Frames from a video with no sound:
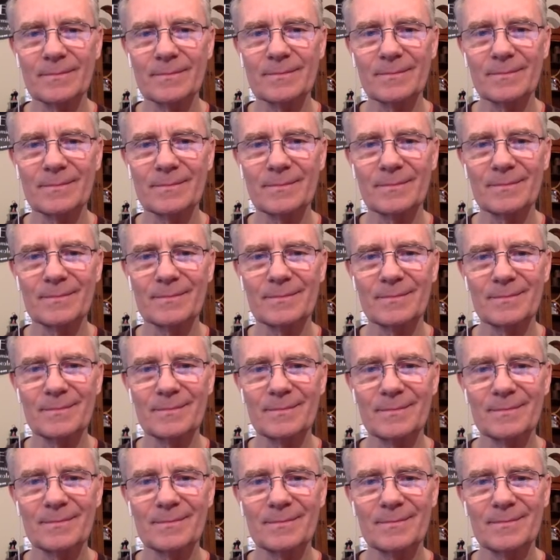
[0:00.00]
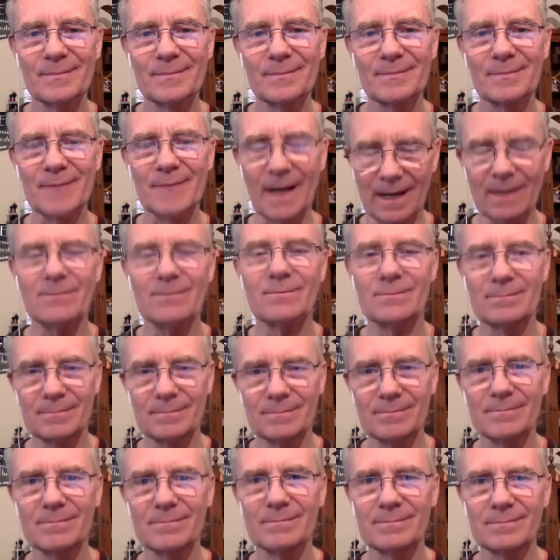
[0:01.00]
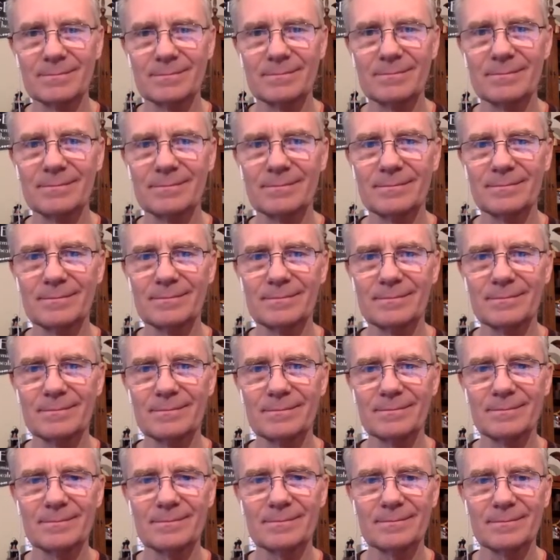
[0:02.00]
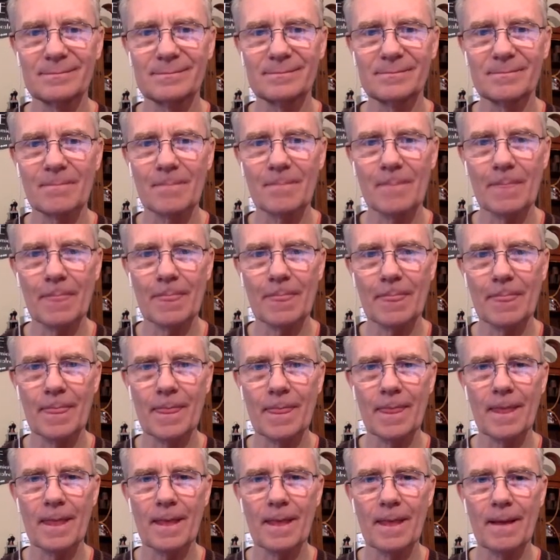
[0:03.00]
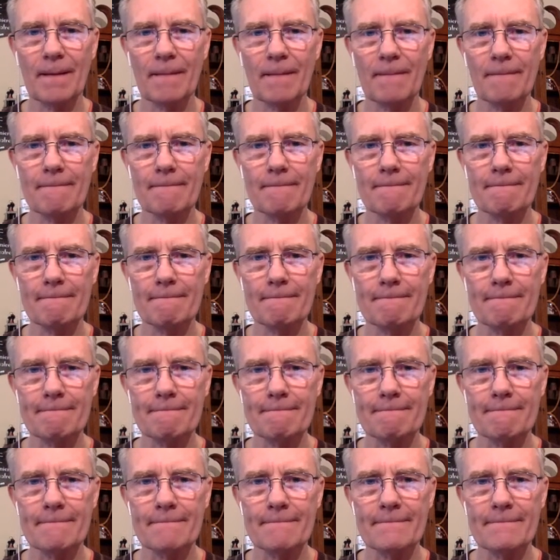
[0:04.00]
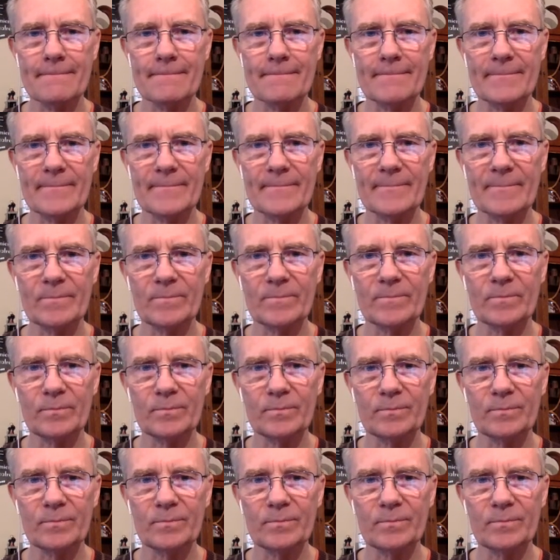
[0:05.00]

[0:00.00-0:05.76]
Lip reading: This person isn't speaking.